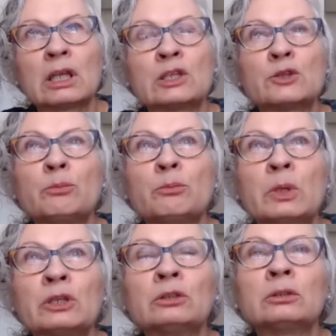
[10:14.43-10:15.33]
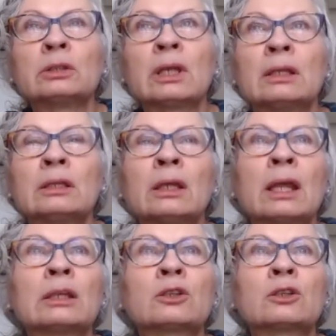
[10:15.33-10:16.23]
to build and